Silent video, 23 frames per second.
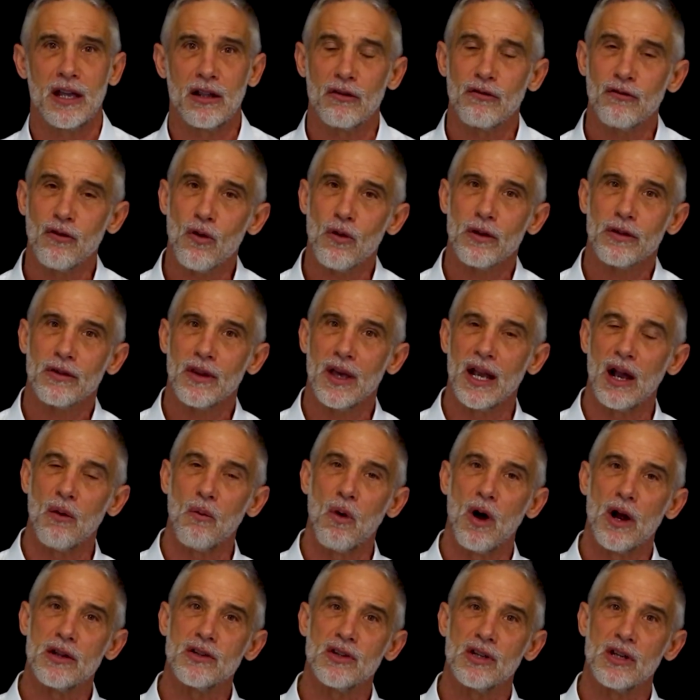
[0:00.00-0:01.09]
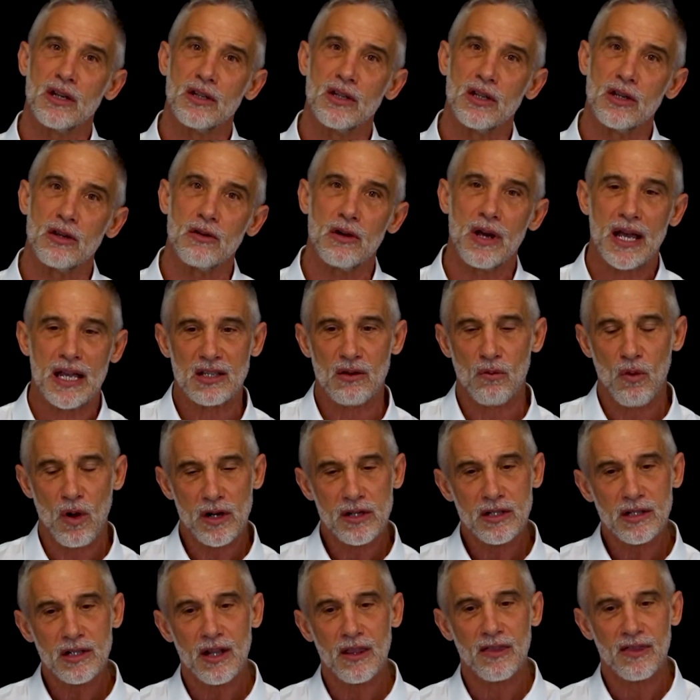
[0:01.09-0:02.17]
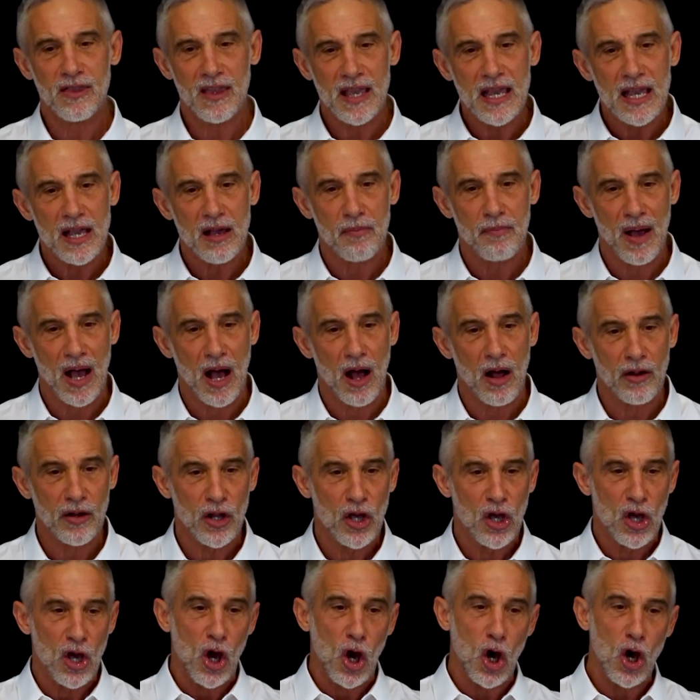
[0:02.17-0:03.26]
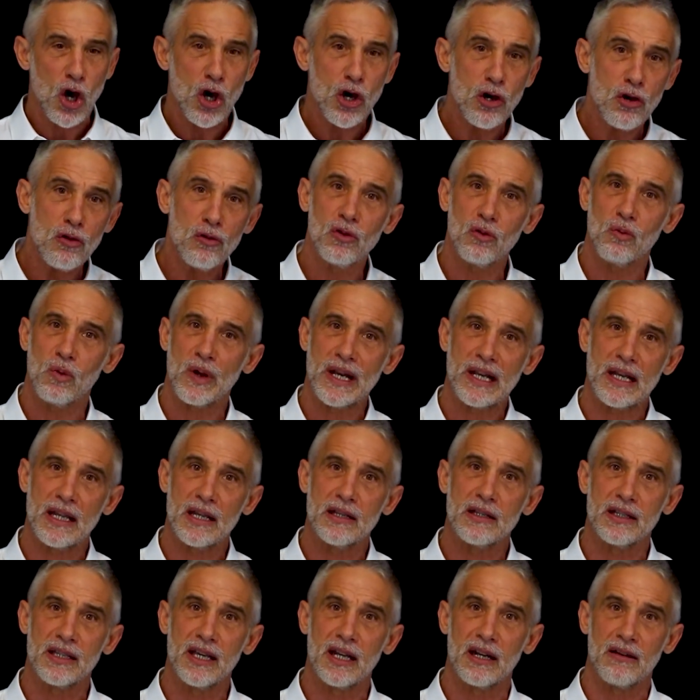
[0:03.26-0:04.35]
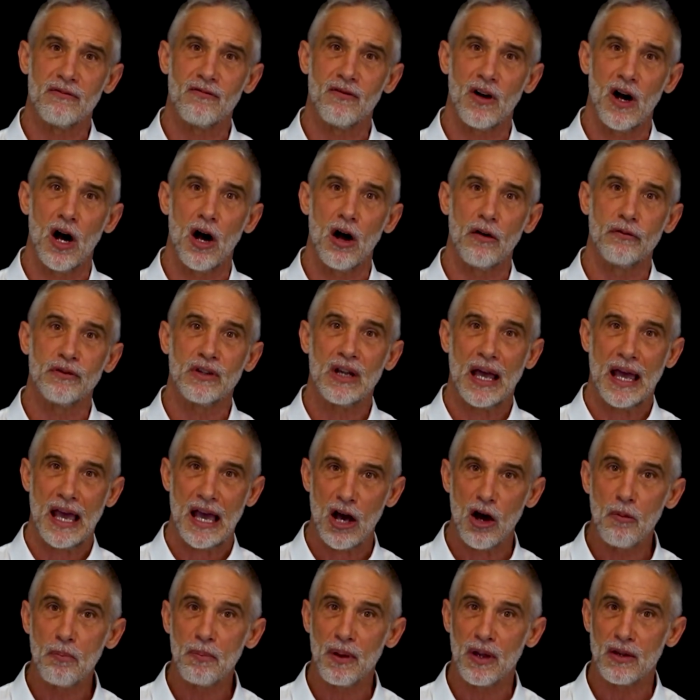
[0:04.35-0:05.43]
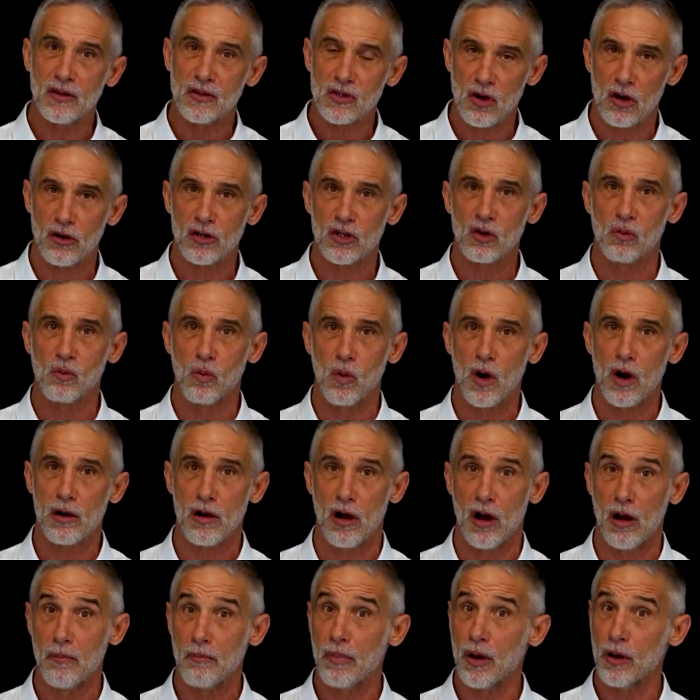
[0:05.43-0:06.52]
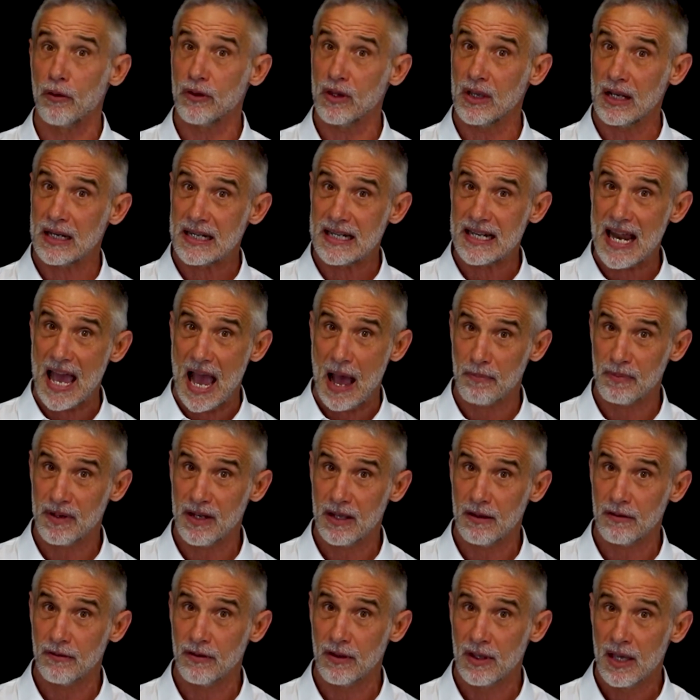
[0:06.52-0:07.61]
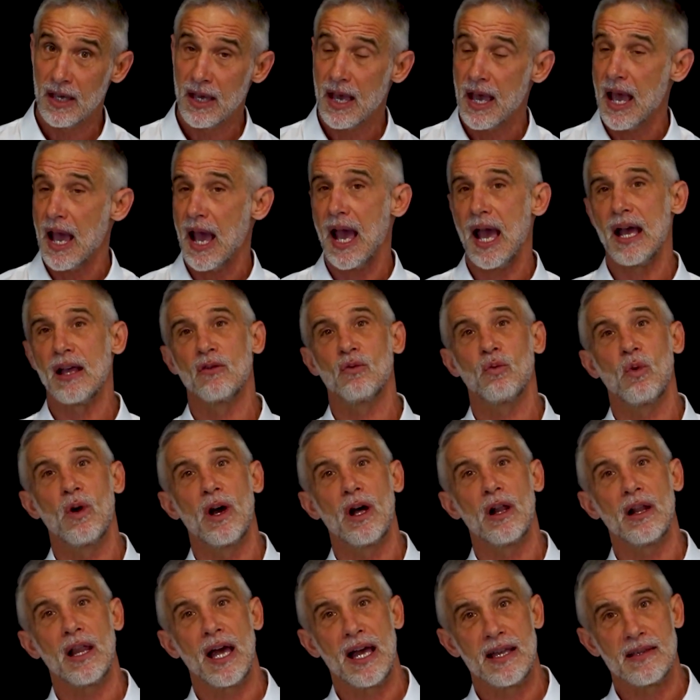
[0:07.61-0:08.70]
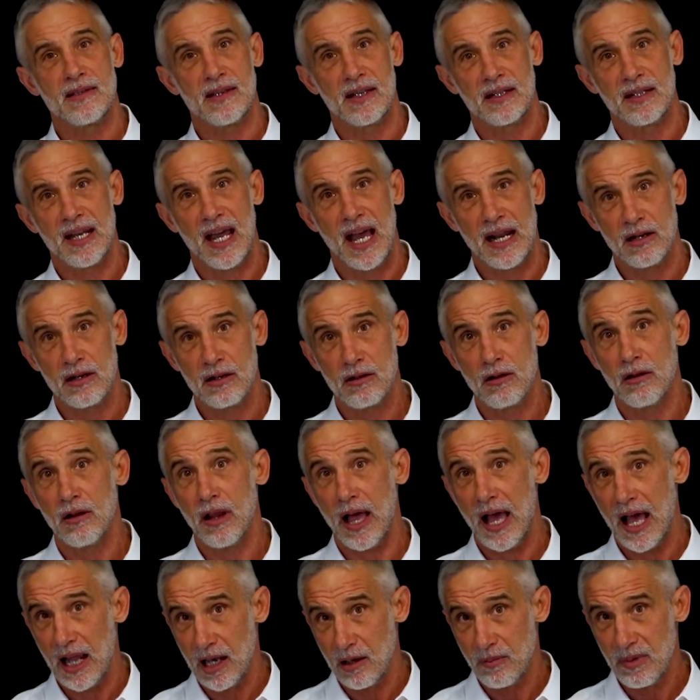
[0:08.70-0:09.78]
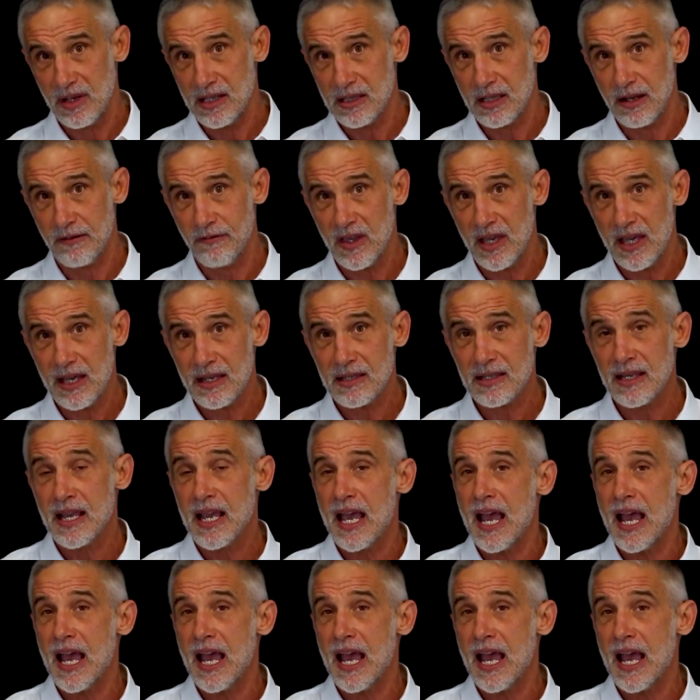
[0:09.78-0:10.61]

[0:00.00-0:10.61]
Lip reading: fourth thing I want you to do is I want you to think about who do we need to get involved to help us start to work on both the adaptive as well as the technical elements of this.